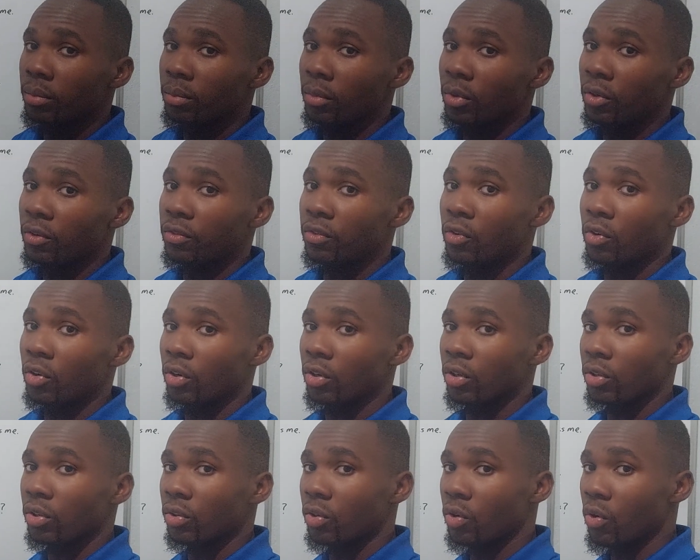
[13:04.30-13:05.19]

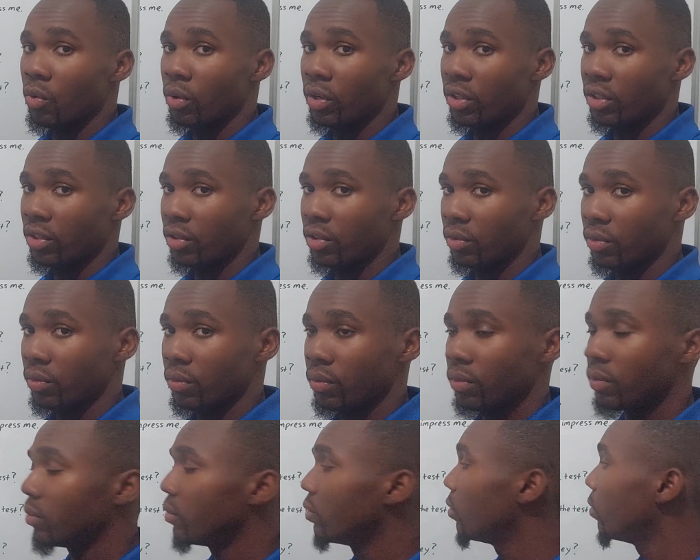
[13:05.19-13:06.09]
before going to.
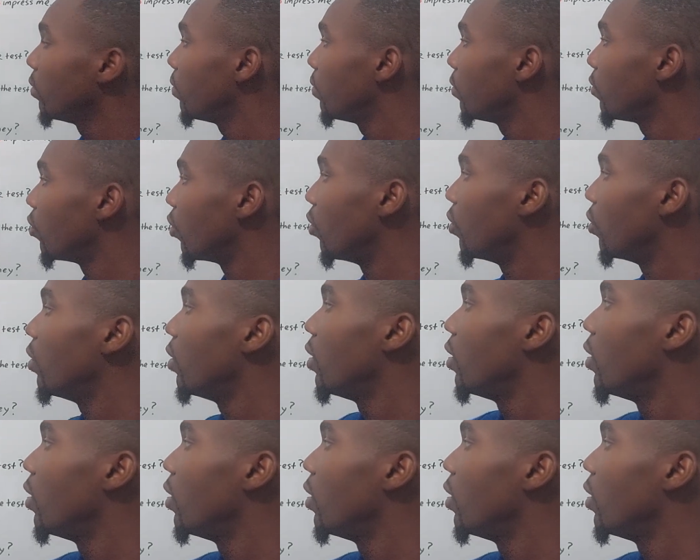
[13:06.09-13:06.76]
So,